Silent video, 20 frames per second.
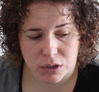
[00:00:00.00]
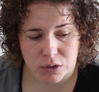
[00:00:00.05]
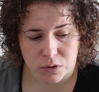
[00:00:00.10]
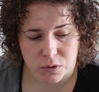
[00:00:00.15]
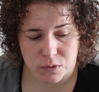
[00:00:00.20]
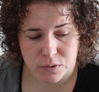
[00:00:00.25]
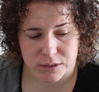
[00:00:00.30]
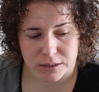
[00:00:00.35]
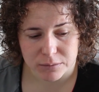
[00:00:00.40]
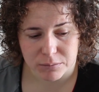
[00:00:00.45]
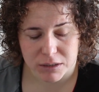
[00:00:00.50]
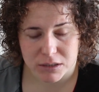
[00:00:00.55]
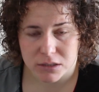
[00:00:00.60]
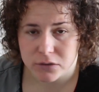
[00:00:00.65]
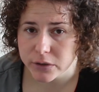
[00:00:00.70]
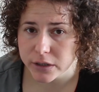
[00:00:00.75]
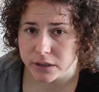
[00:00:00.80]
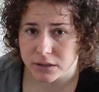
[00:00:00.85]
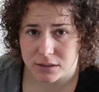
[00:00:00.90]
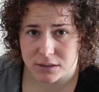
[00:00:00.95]
Using
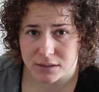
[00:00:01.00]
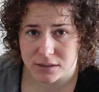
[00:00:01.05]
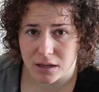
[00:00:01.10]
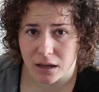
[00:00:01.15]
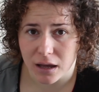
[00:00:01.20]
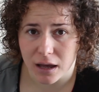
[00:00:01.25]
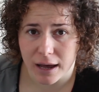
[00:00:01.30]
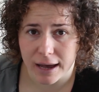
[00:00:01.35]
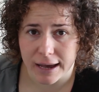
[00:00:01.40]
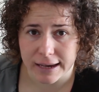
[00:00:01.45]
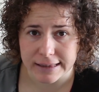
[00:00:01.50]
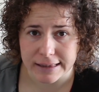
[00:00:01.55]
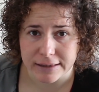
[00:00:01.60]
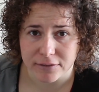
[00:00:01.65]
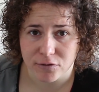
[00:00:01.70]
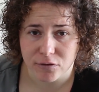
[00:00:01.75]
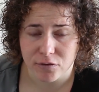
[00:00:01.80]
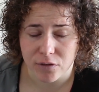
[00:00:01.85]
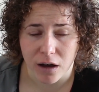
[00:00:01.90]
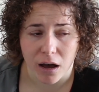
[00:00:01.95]
material design
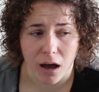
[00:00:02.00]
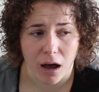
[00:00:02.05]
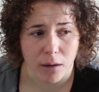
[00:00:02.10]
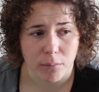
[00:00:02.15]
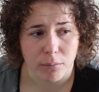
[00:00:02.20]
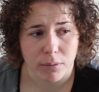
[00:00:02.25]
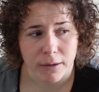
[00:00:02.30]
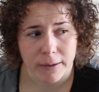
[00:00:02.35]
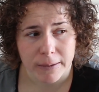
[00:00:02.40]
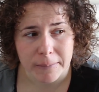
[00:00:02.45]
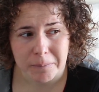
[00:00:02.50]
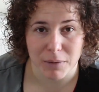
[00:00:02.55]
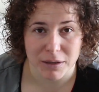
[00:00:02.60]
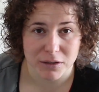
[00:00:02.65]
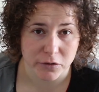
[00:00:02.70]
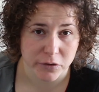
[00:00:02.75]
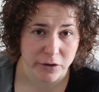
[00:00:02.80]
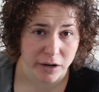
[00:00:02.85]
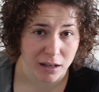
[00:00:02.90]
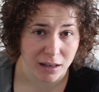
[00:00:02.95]
and fab.
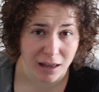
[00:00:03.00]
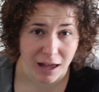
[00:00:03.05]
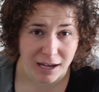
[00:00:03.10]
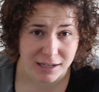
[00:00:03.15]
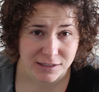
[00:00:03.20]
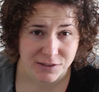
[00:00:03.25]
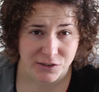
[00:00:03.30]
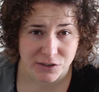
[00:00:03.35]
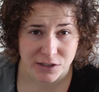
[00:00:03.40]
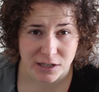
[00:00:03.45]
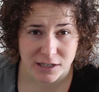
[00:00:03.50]
Materialized